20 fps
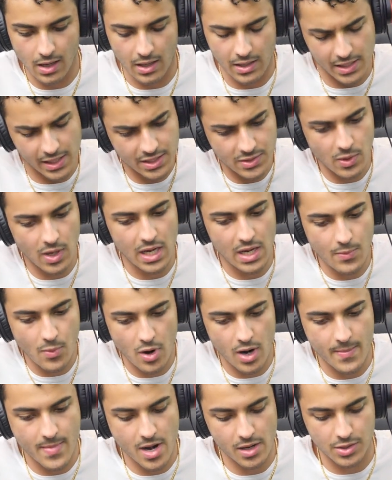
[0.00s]
he doesn't want any
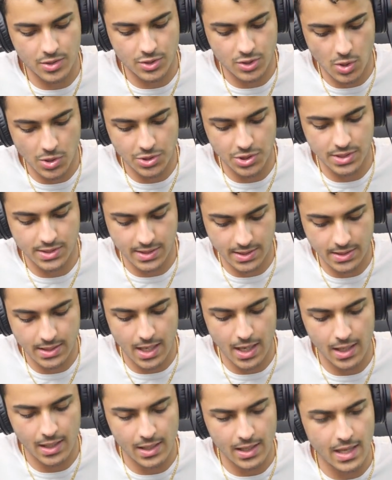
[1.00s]
more American soldiers to
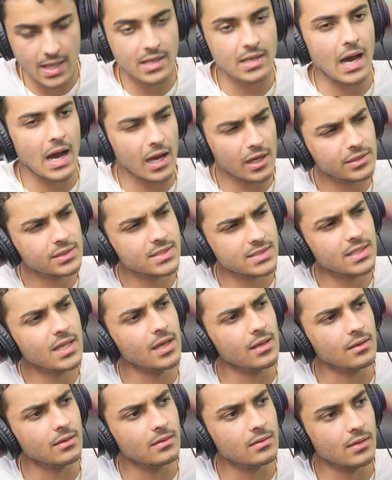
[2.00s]
die. And I
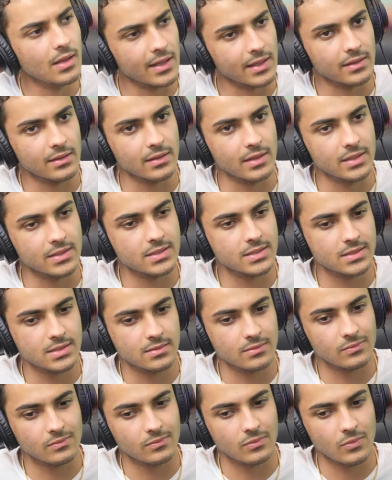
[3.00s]
understand.
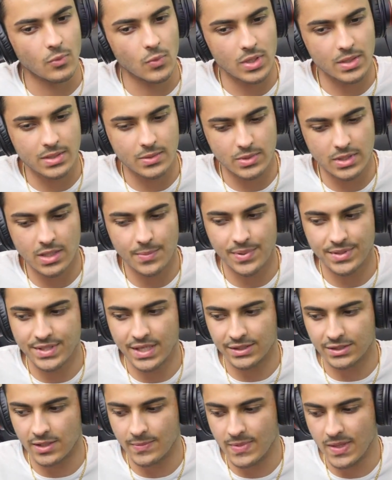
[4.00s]
We need to
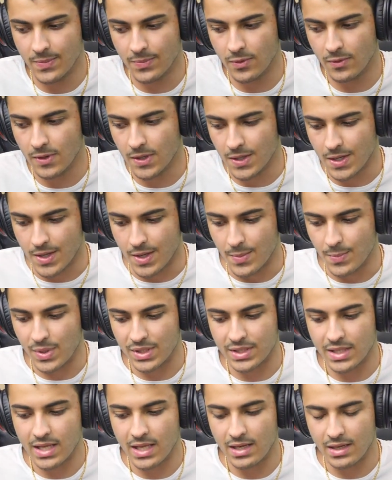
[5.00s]
protect our people.
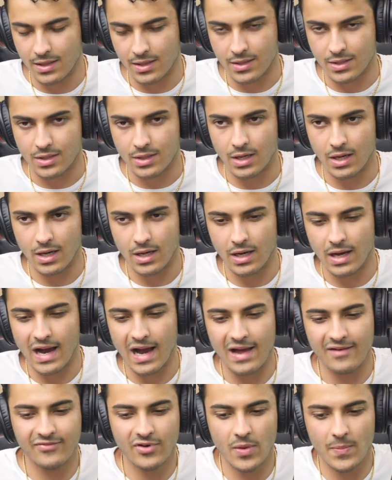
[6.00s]
But then
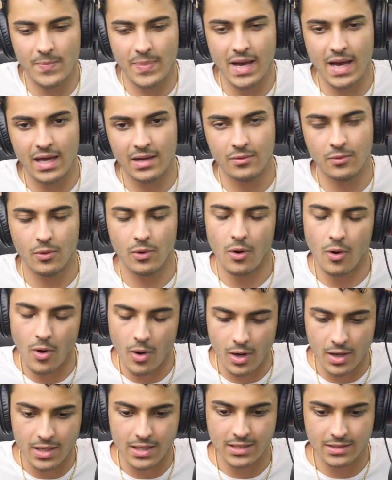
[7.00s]
I felt bad,
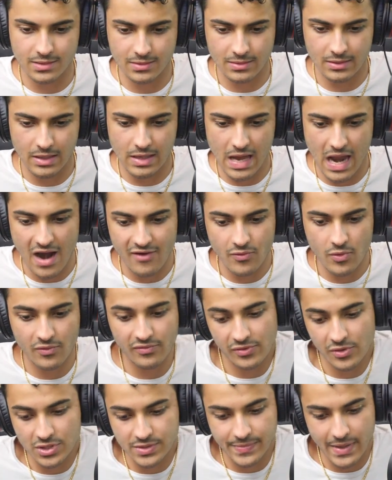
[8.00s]
or everyone
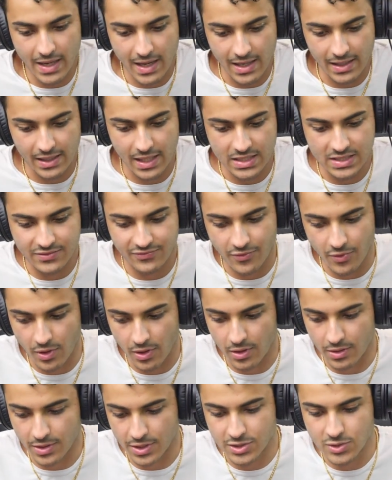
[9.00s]
feels bad, I guess,
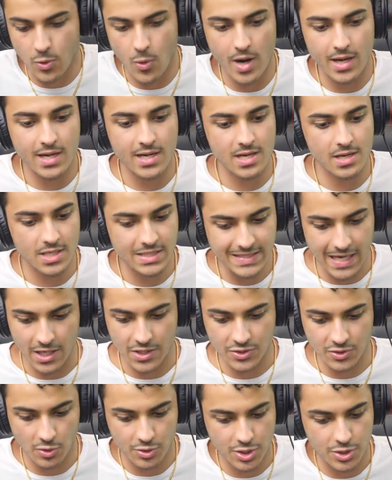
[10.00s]
for the 20 years that our
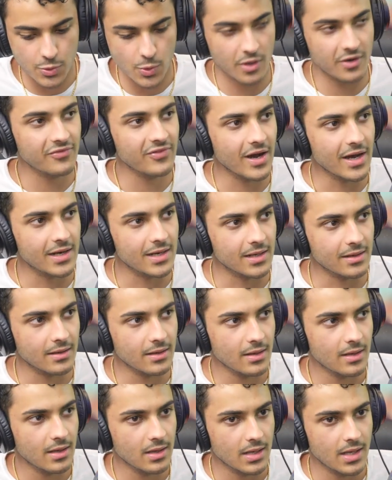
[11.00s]
soldiers were fighting.
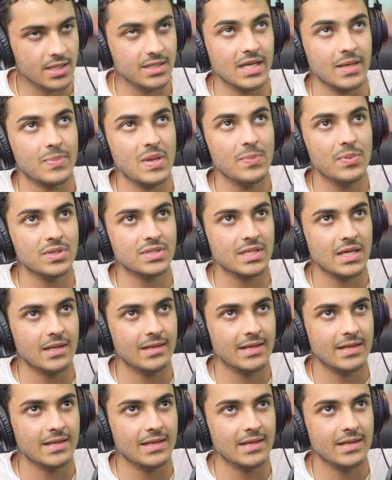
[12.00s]
It's like people say